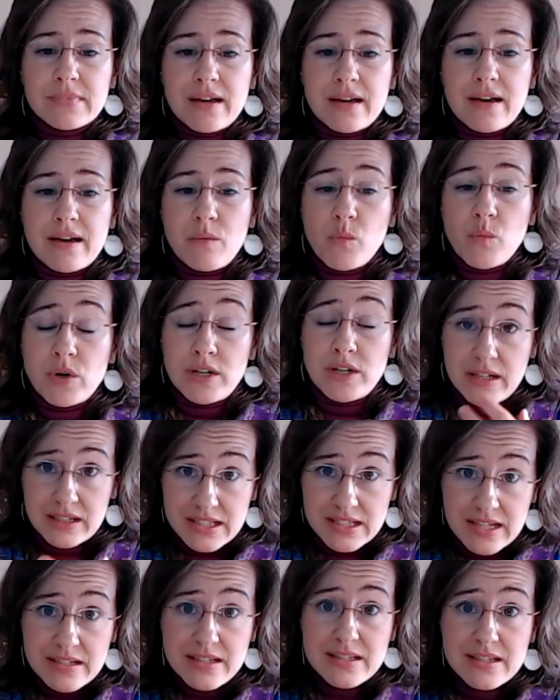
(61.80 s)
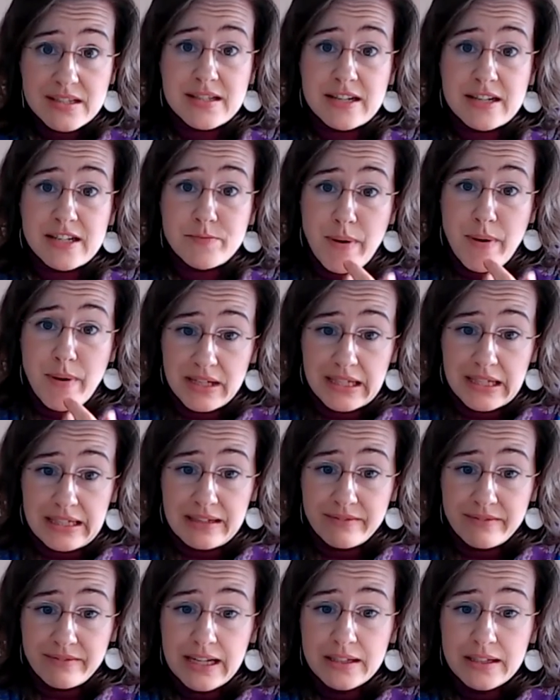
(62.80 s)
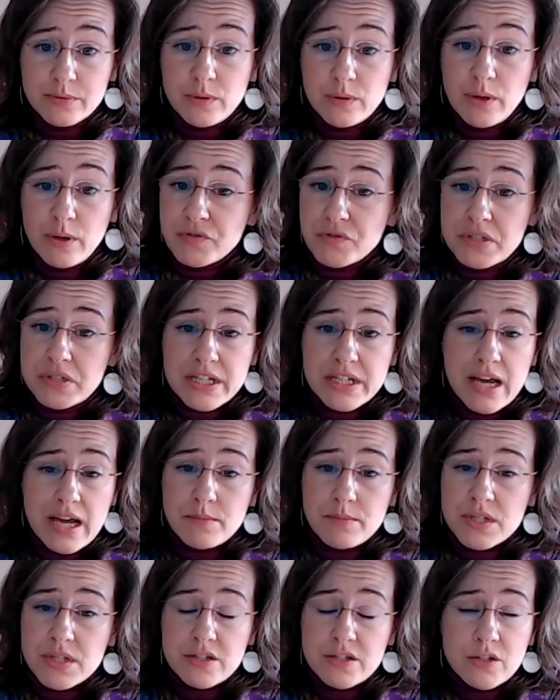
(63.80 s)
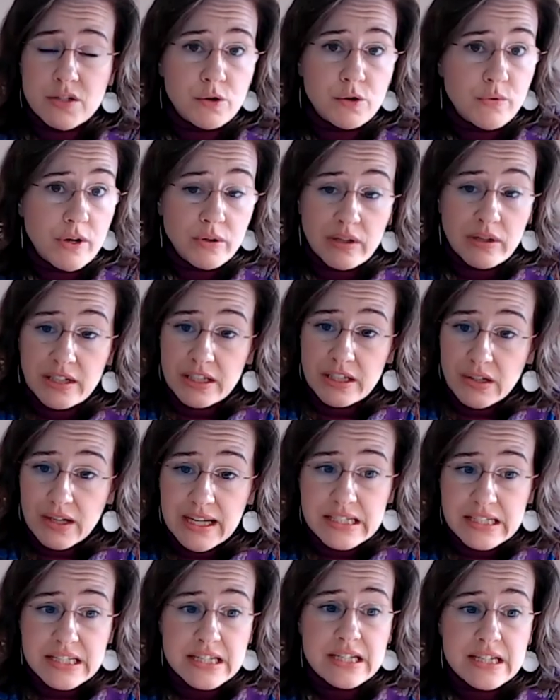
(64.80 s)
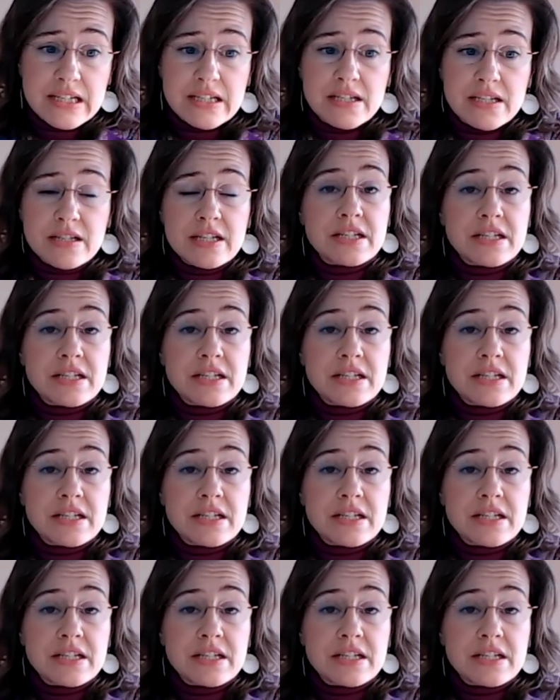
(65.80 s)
uh, when it exists and is publicly available, oftentimes is not regularly collected.